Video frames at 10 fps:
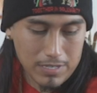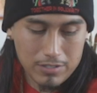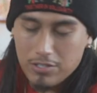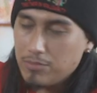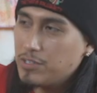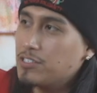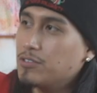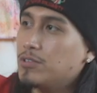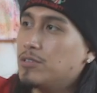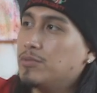saw you mentioned
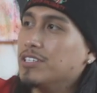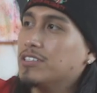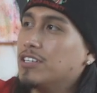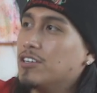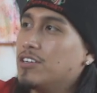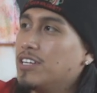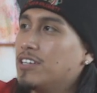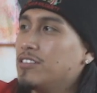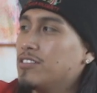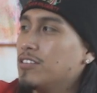a while back that your
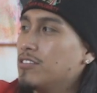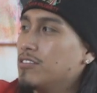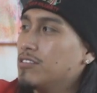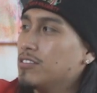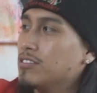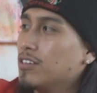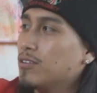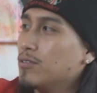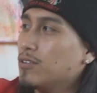Inky series is like